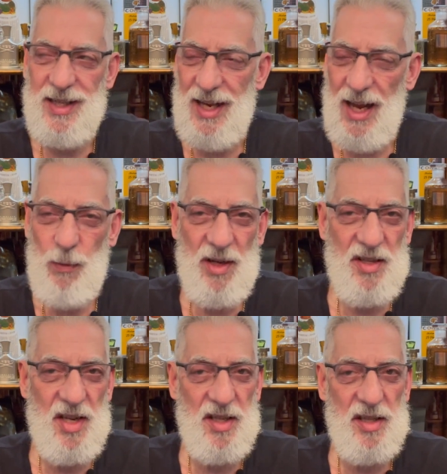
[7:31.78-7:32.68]
I don't want to
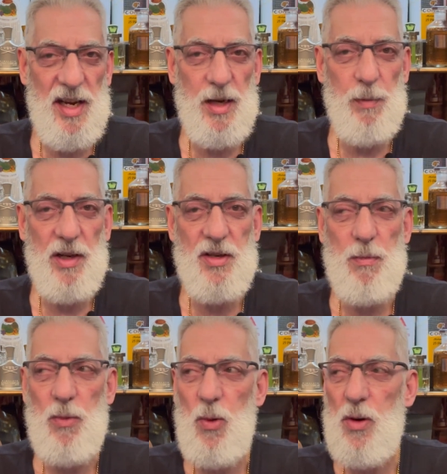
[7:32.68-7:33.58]
say sedate, but it's a
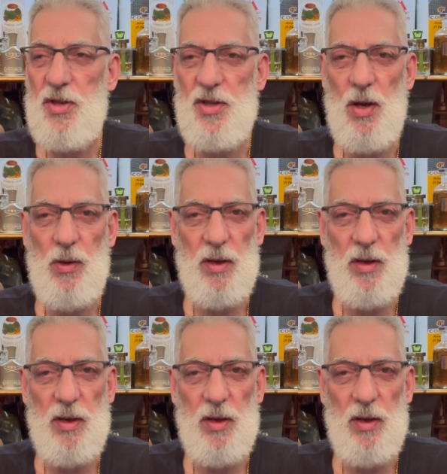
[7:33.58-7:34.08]
more subtle